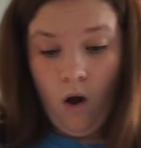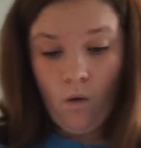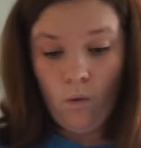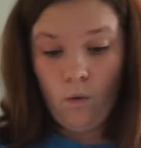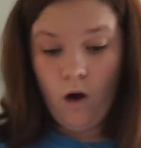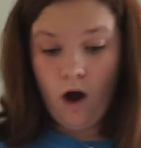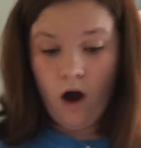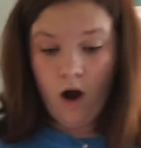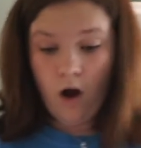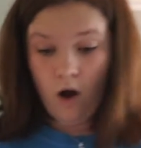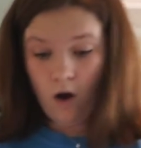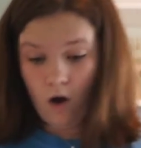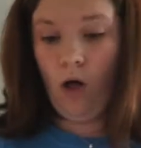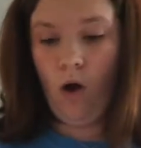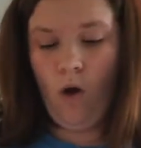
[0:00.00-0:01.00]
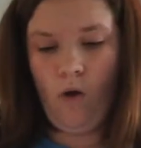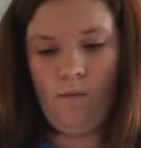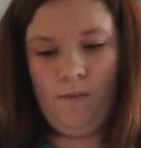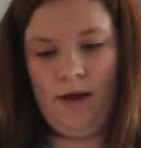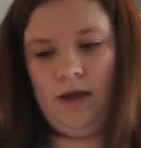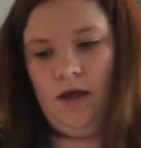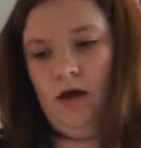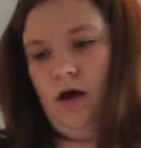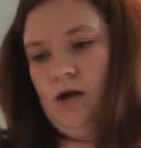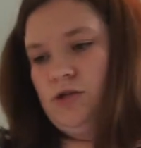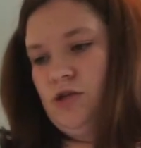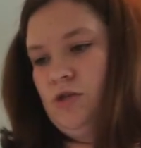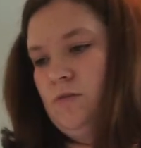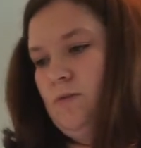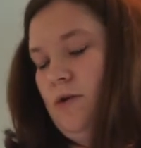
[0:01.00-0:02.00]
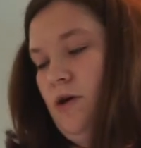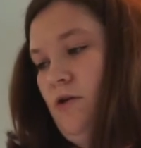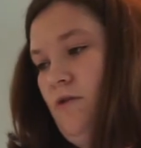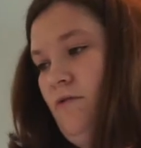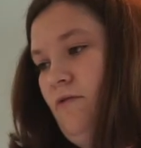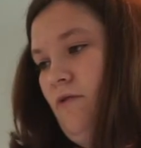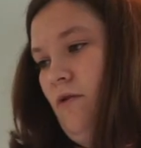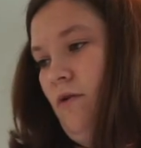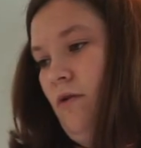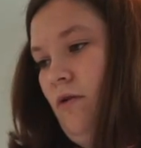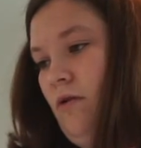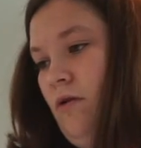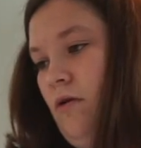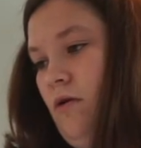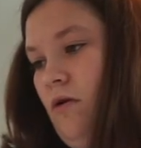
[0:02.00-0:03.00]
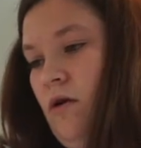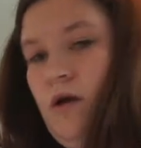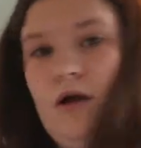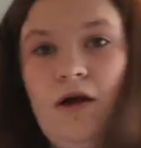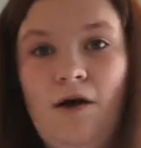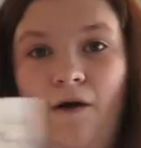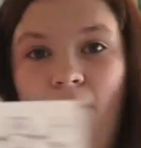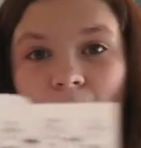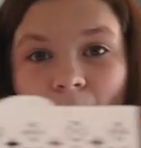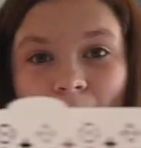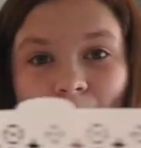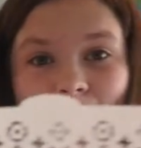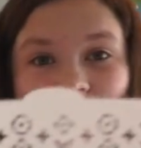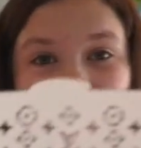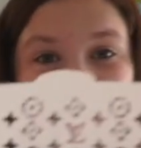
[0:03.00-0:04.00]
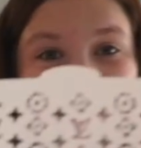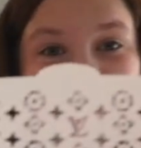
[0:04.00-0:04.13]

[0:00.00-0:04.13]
Whoa, oh my gosh, beautiful. Oh my